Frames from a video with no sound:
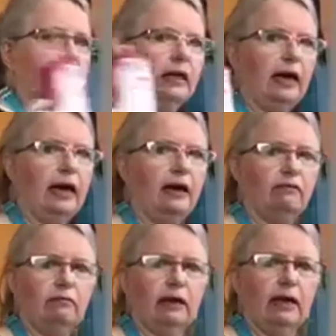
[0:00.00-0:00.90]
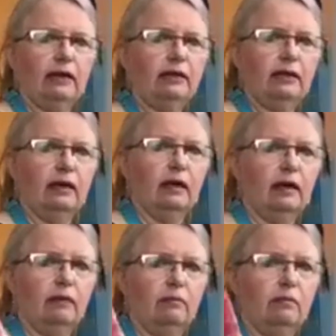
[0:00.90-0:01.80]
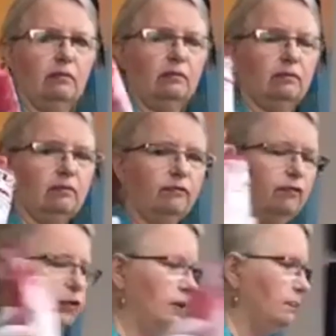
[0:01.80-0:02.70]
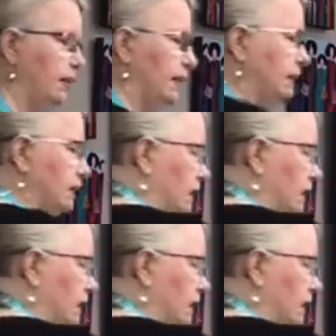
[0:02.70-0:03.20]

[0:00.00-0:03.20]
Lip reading: CAD red fluid paint,